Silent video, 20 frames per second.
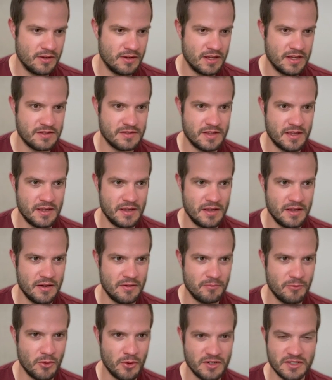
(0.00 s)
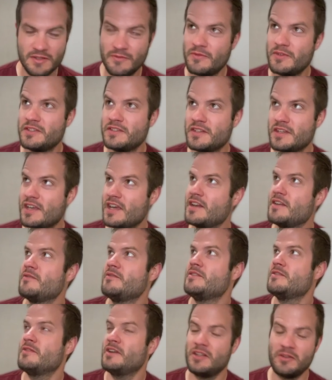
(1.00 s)
as the more sophisticated
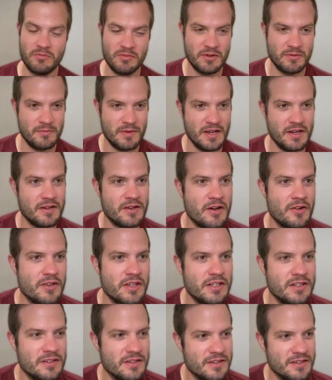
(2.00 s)
developer might call it.